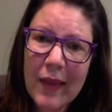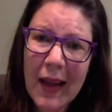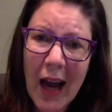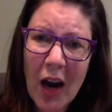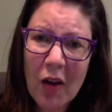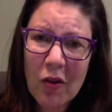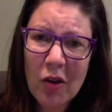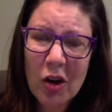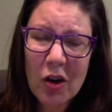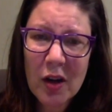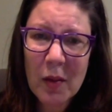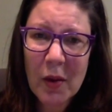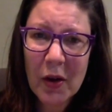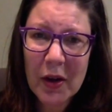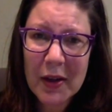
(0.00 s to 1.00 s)
However,
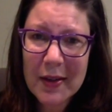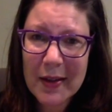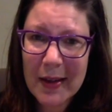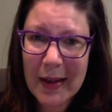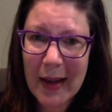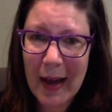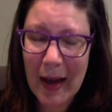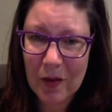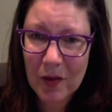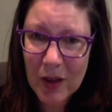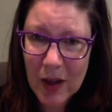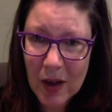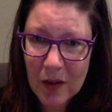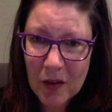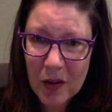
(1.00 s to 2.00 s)
comparing it to the Canva
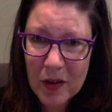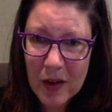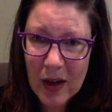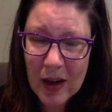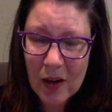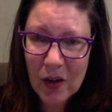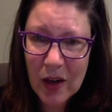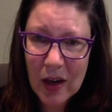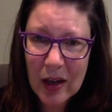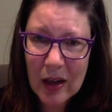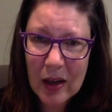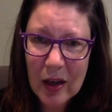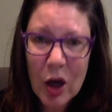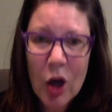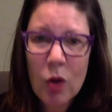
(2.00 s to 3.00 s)
cover that I
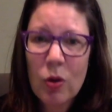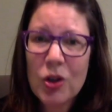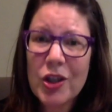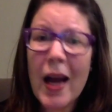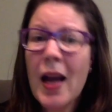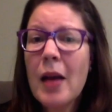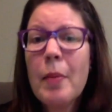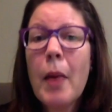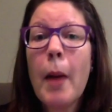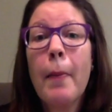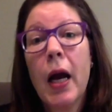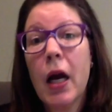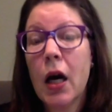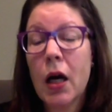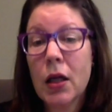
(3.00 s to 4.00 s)
created, which I am
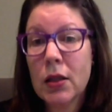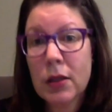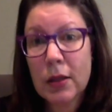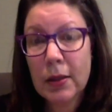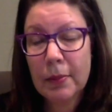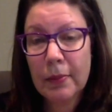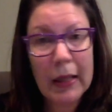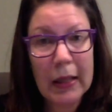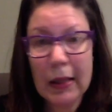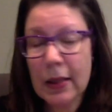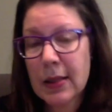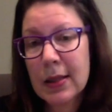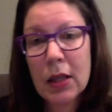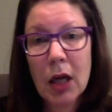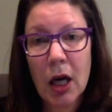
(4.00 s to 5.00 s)
by all
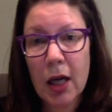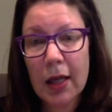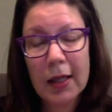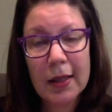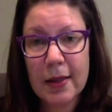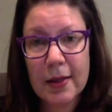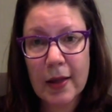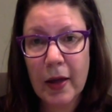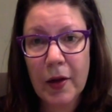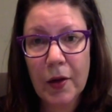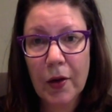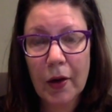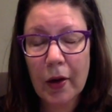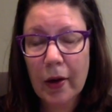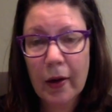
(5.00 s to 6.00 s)
means not a
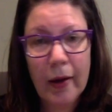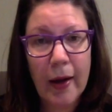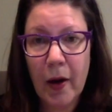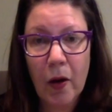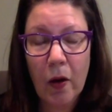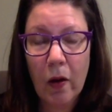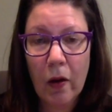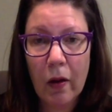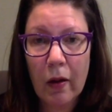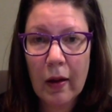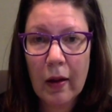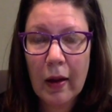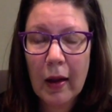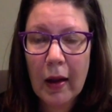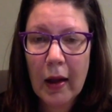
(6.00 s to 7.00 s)
designer at all,
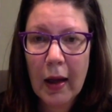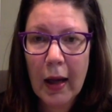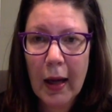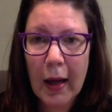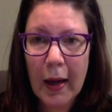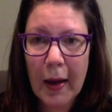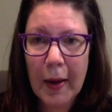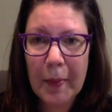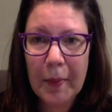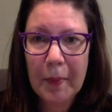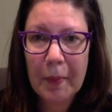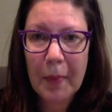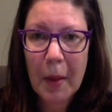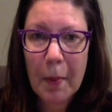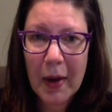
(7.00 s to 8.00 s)

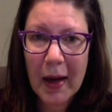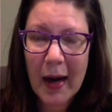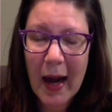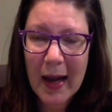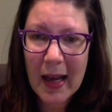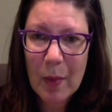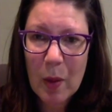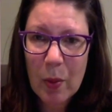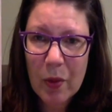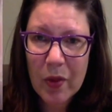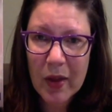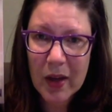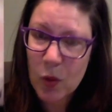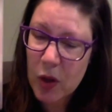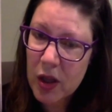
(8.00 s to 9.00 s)
but I came up with
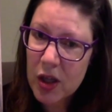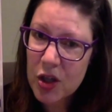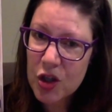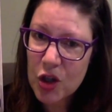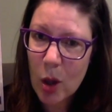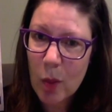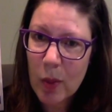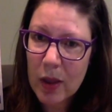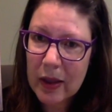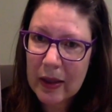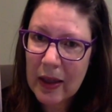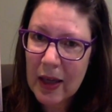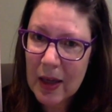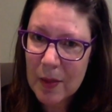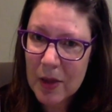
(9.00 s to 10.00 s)
like a really sharp,
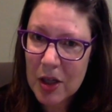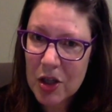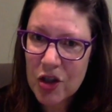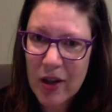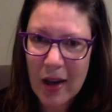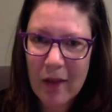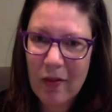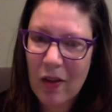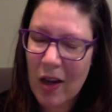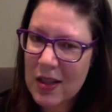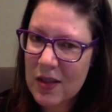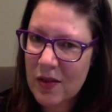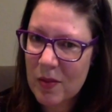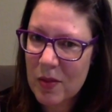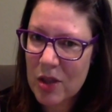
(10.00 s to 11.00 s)
clean image. They have lots
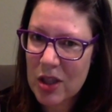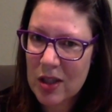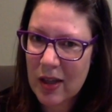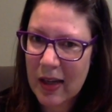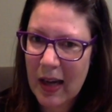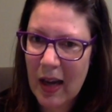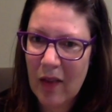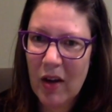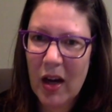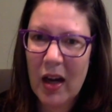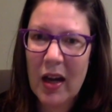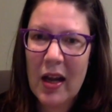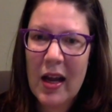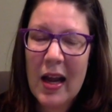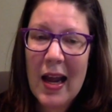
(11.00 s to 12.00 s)
of images on Canva,
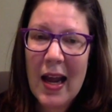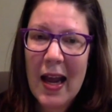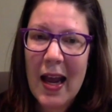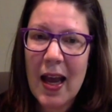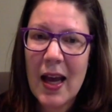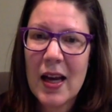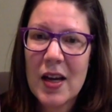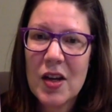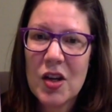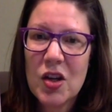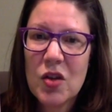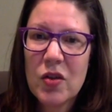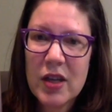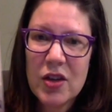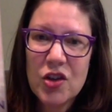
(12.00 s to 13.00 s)
and
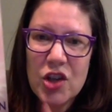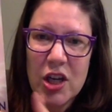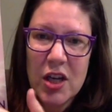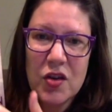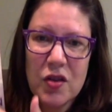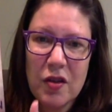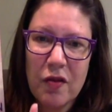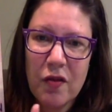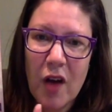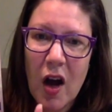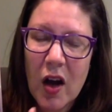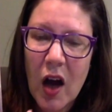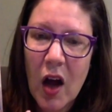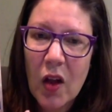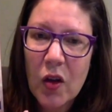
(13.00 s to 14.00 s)
you can change the font
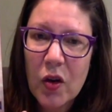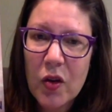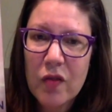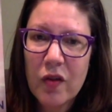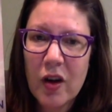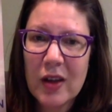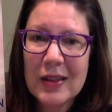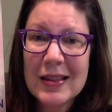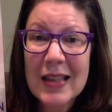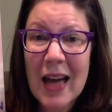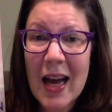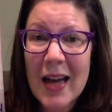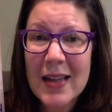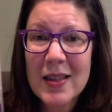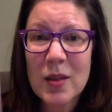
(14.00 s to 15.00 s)
color, the font
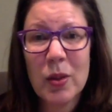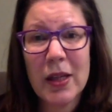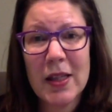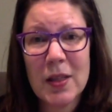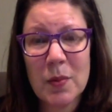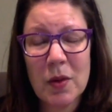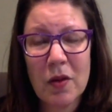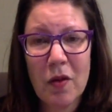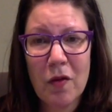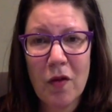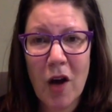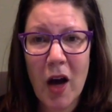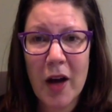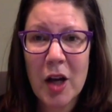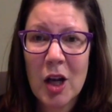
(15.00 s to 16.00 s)
size, the placement of the
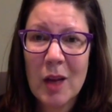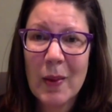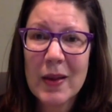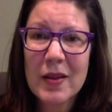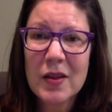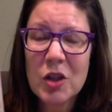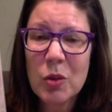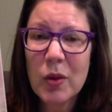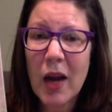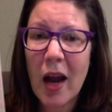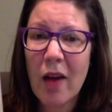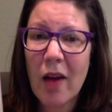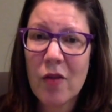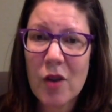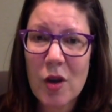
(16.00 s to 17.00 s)
font, basically do
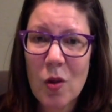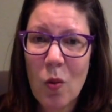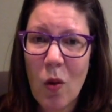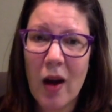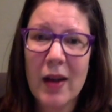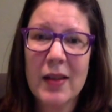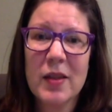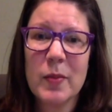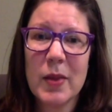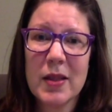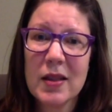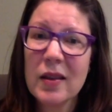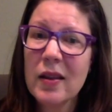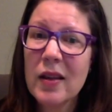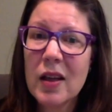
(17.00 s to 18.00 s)
whatever you want. It's
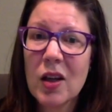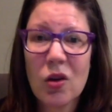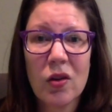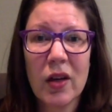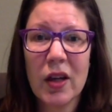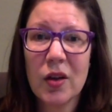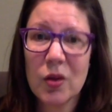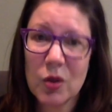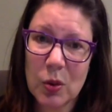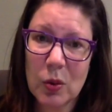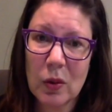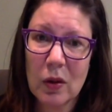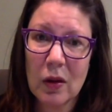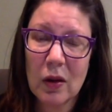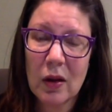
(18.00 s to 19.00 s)
basically a creator
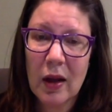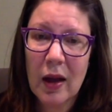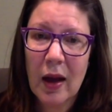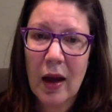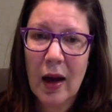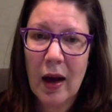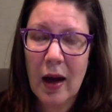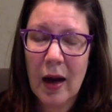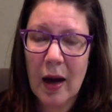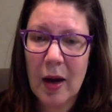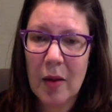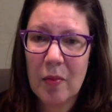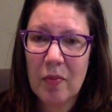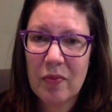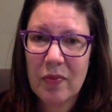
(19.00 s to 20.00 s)
tool.
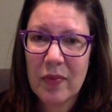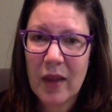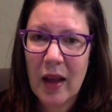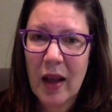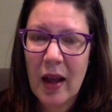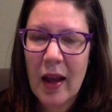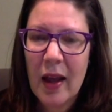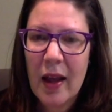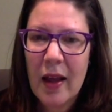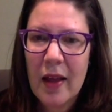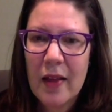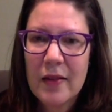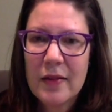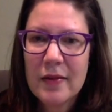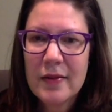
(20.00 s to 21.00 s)
Some
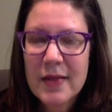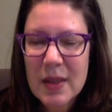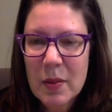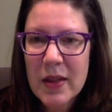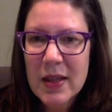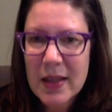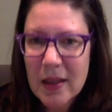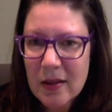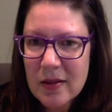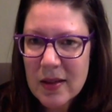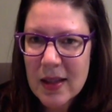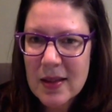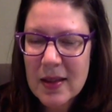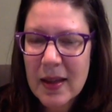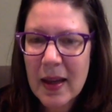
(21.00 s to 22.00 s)
of the
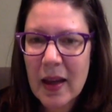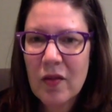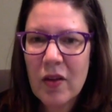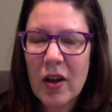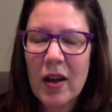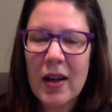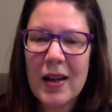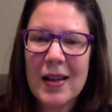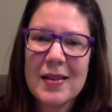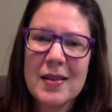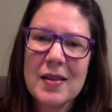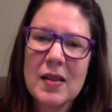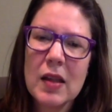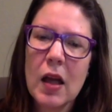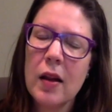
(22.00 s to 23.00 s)
downsides to Canva,
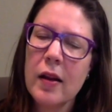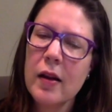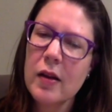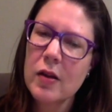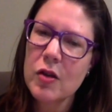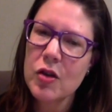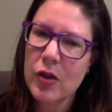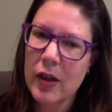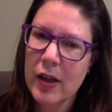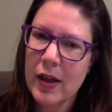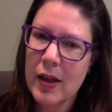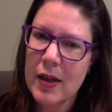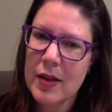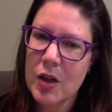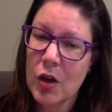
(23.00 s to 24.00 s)
it's a little
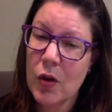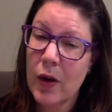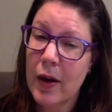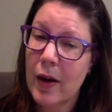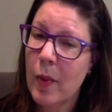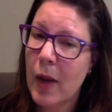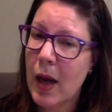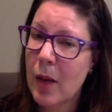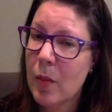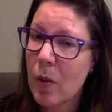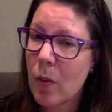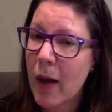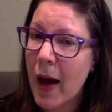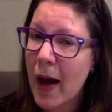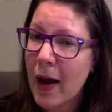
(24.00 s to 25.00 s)
tricky to create a
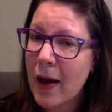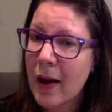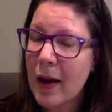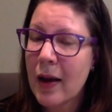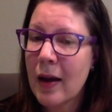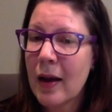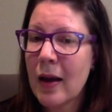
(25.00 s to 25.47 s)
paperback